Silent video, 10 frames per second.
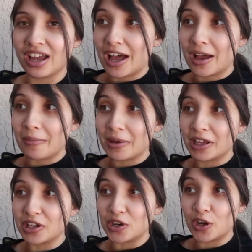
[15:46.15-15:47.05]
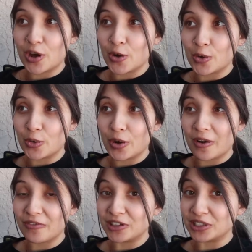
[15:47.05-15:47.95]
Um, no
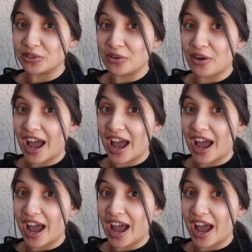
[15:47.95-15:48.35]
physical